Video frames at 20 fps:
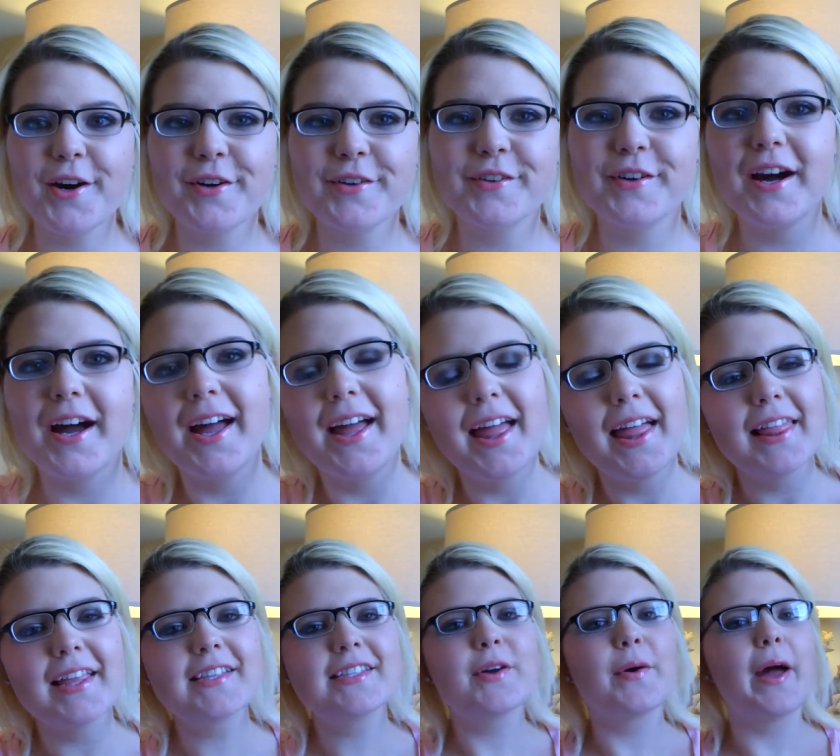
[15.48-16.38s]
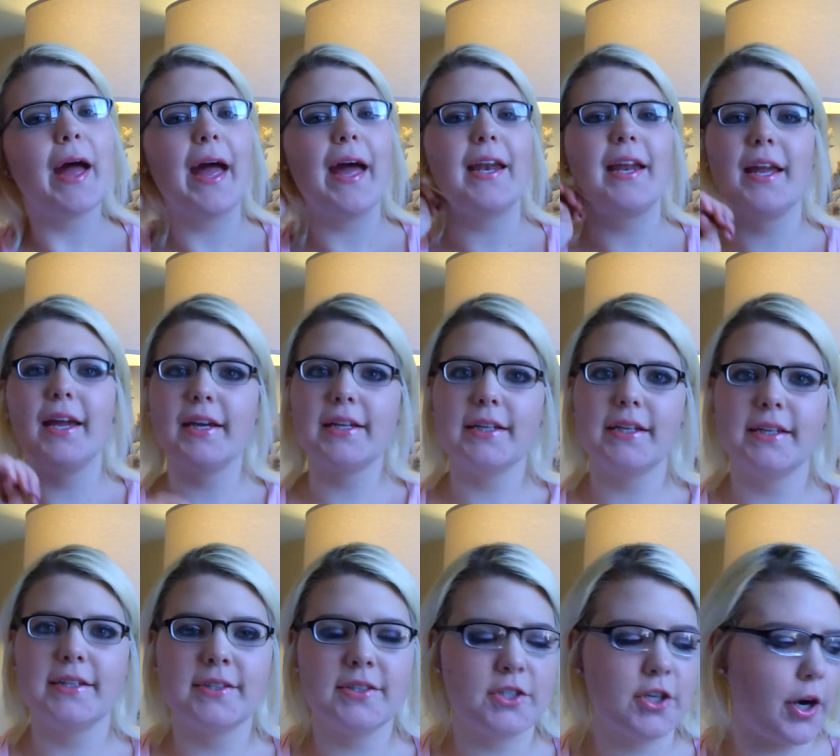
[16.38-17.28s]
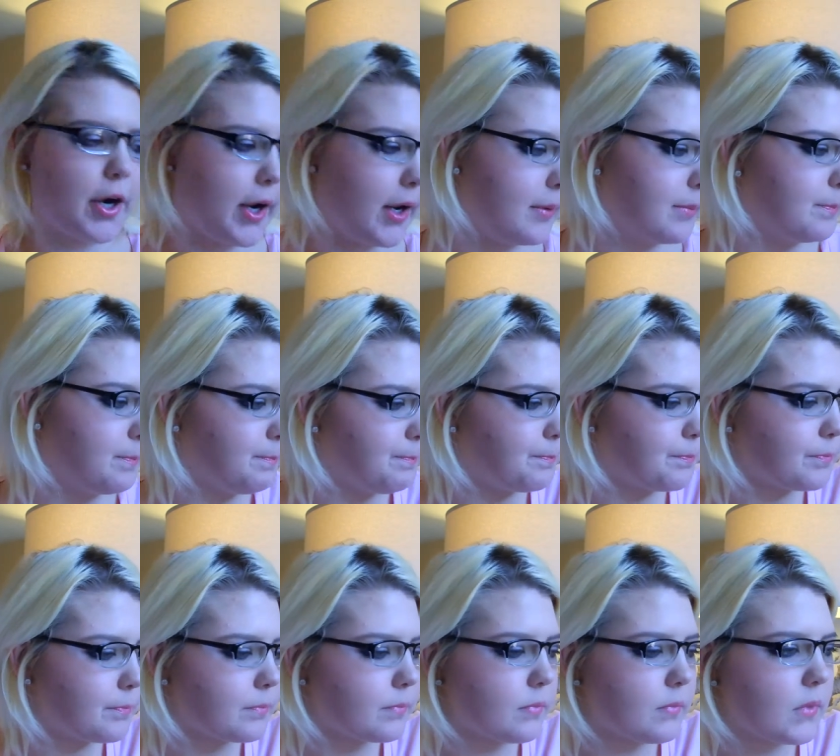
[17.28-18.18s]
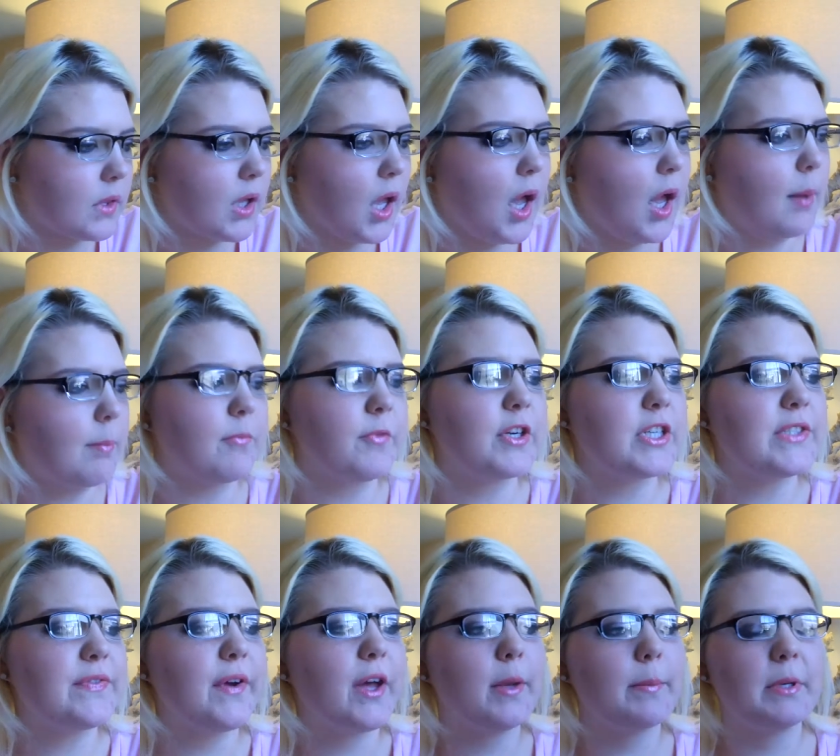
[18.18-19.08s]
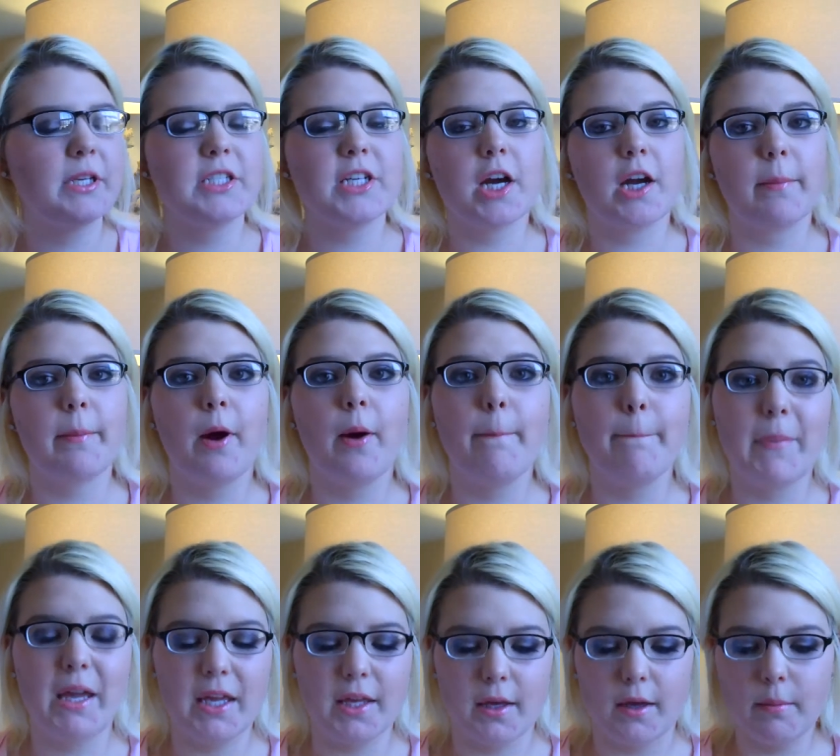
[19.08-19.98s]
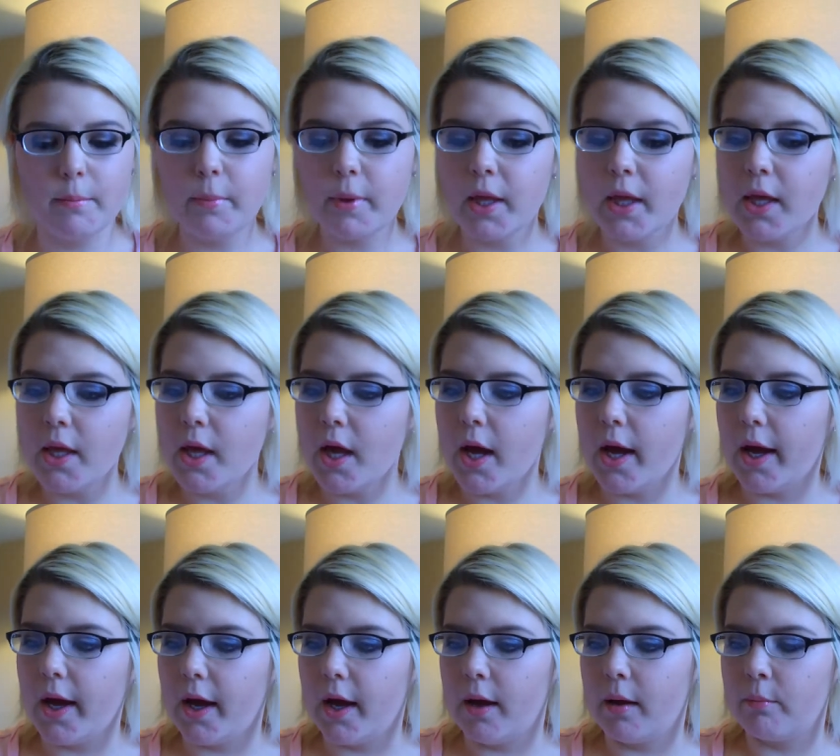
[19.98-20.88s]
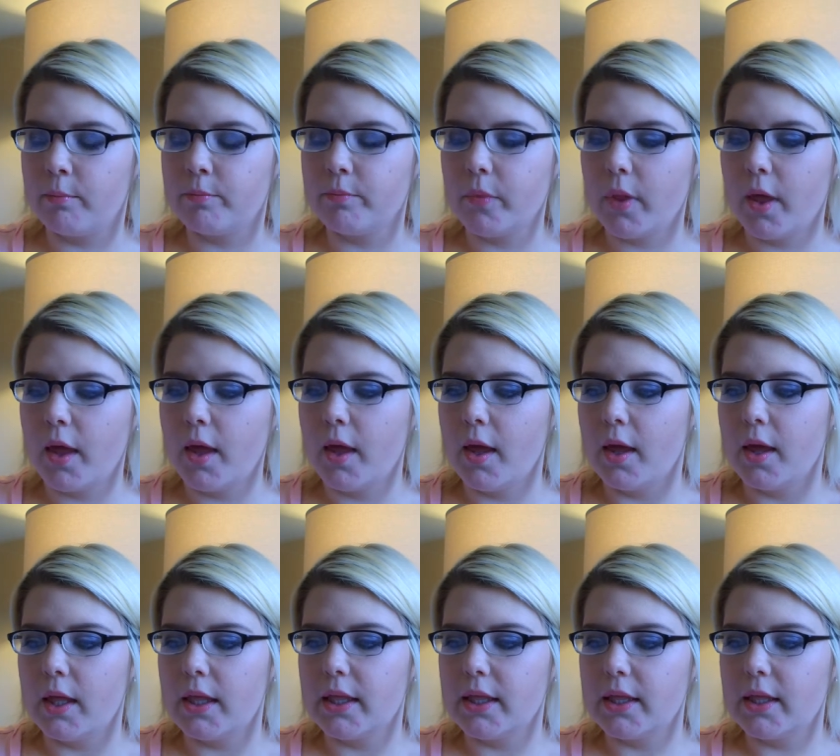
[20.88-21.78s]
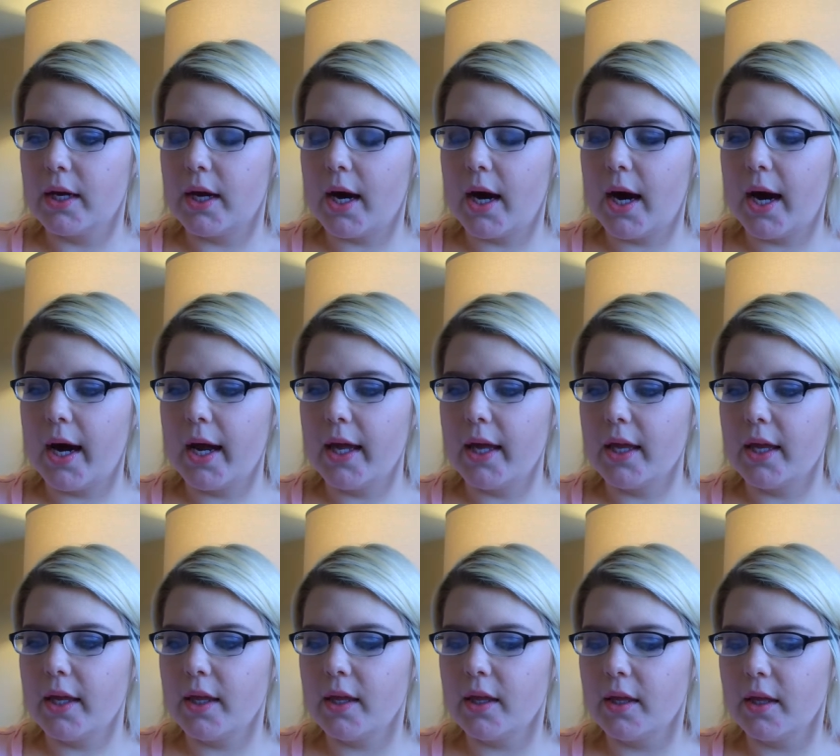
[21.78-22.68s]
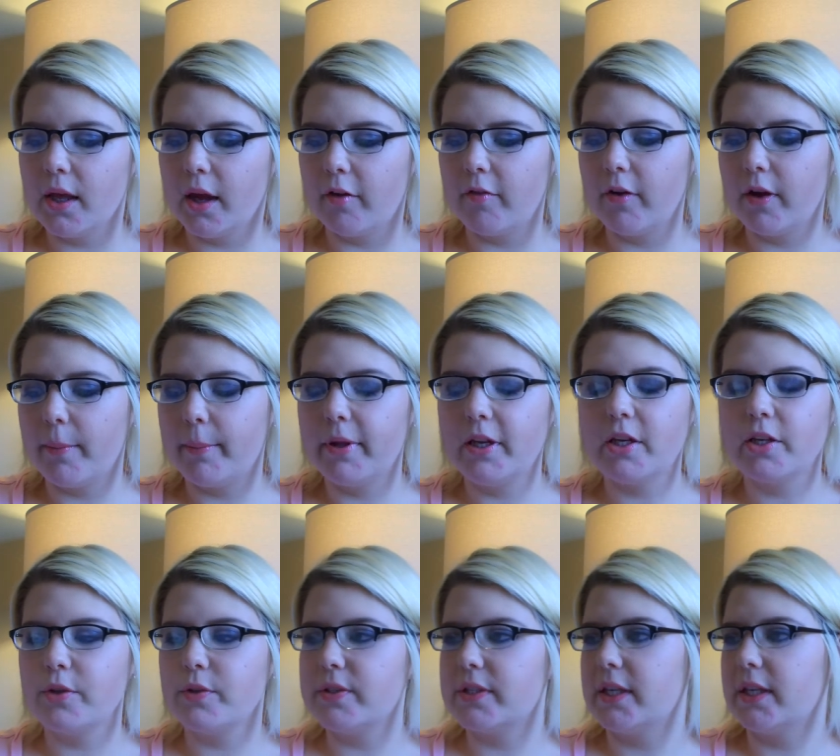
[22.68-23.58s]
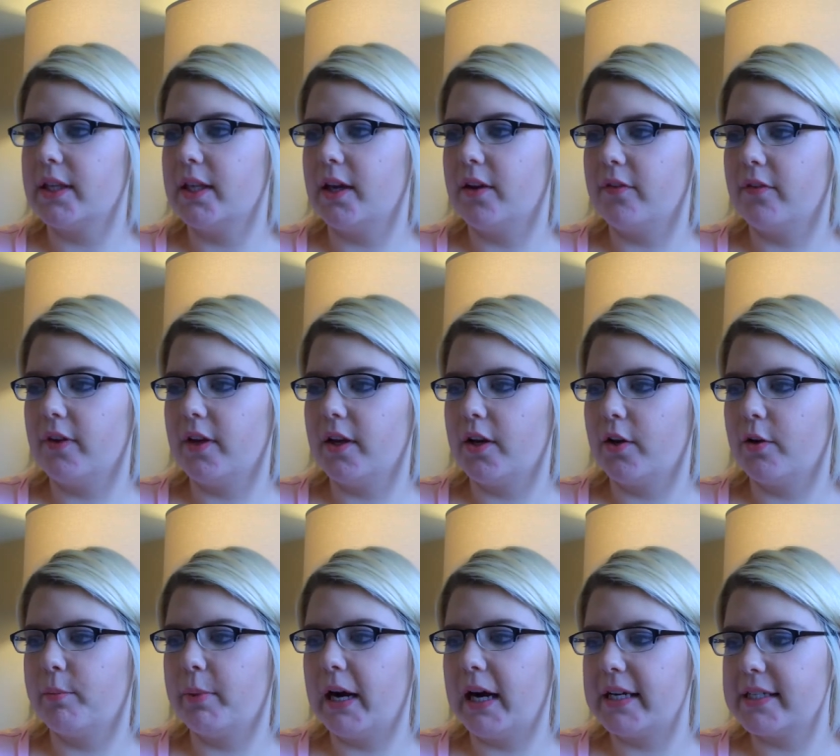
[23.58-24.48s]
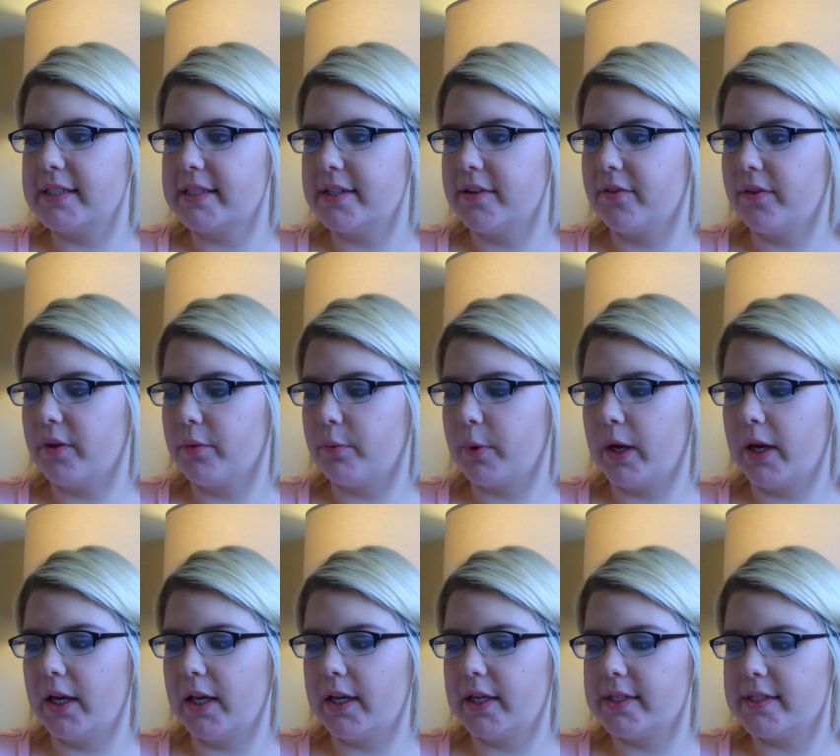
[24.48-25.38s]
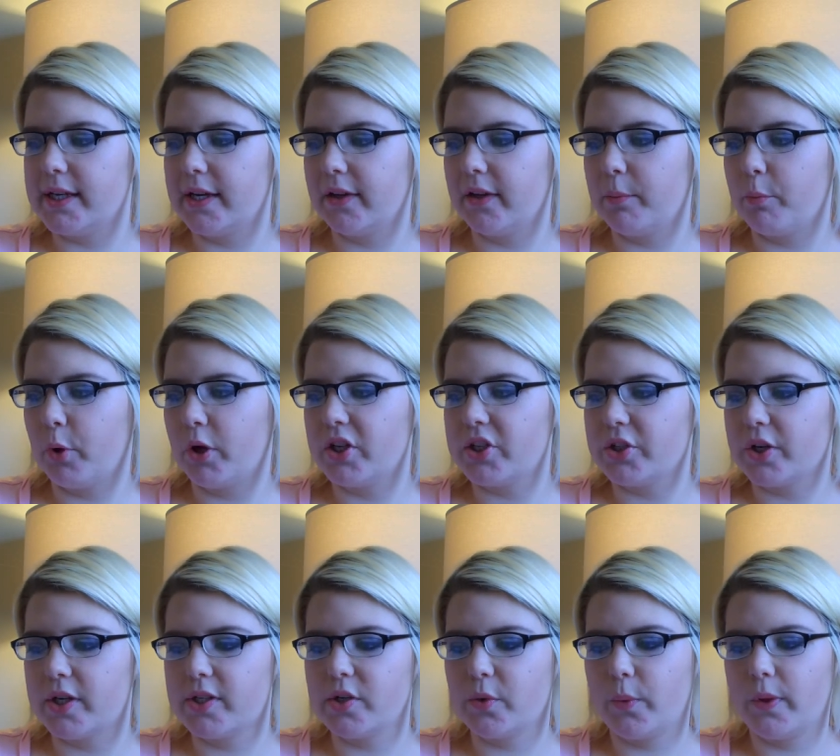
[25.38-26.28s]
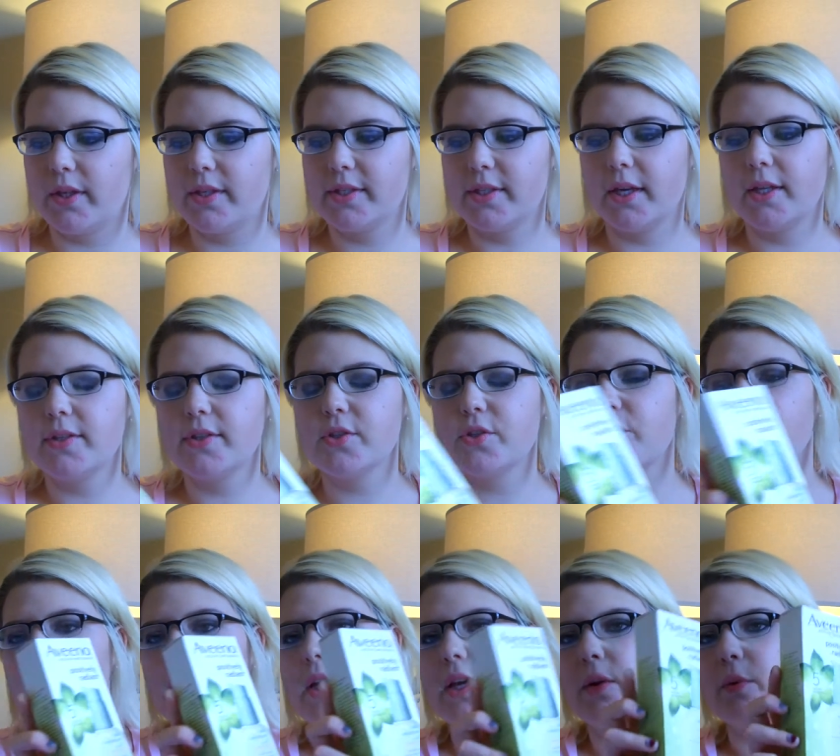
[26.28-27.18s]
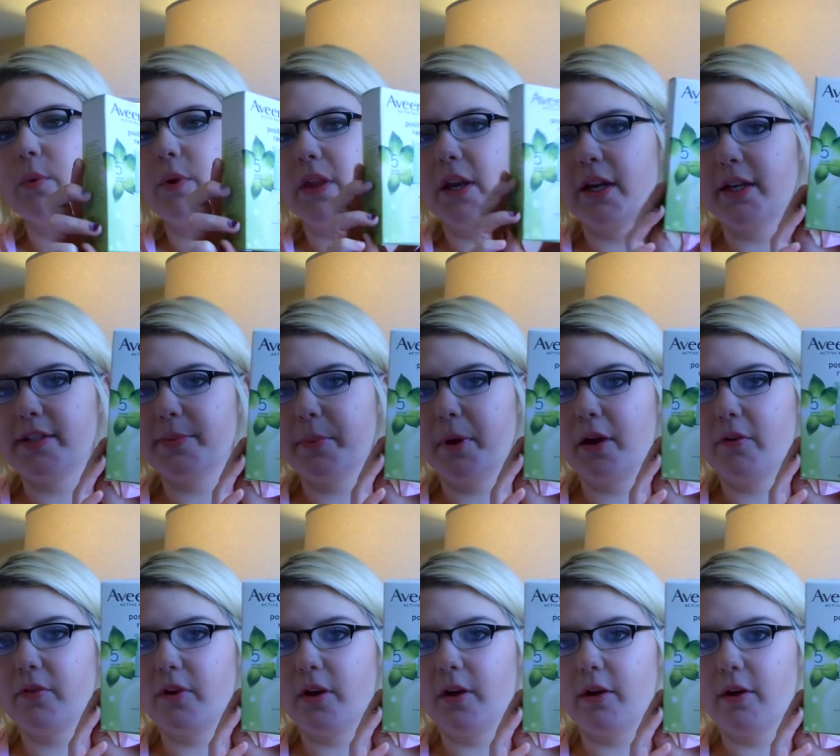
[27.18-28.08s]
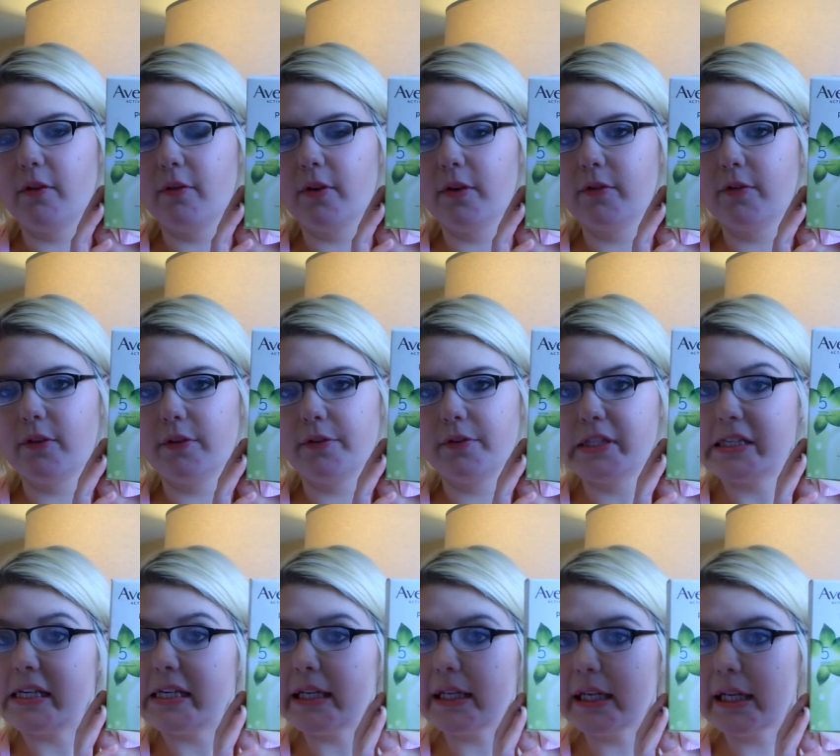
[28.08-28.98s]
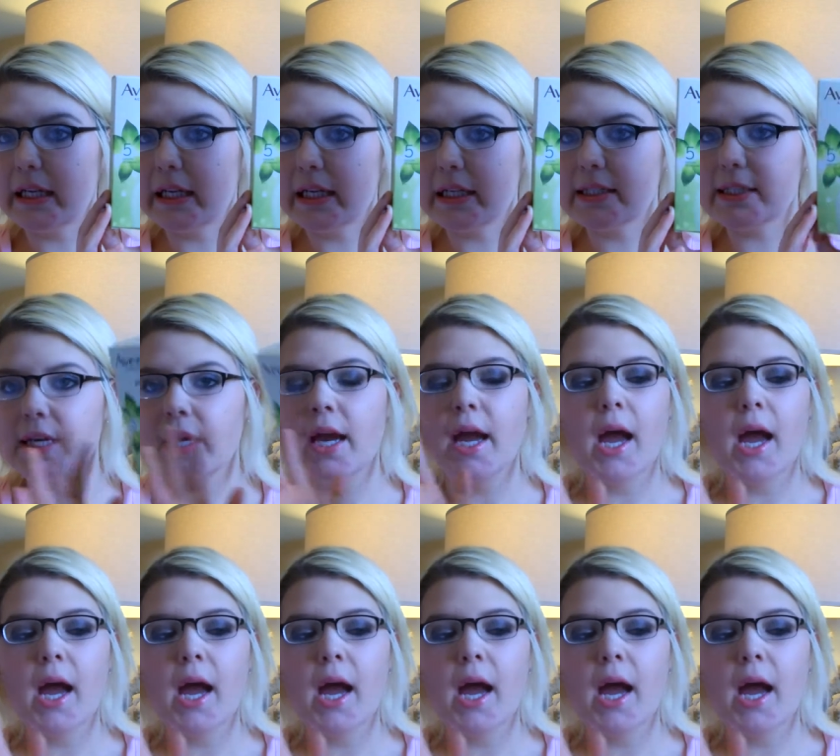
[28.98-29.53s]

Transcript: So let's go ahead and get started. Um, first of all, I'm going to talk about makeup. Um, I have been using the Aveeno Positively Radiant Daily Moisturizer with Sunscreen with an SPF of 15 in it.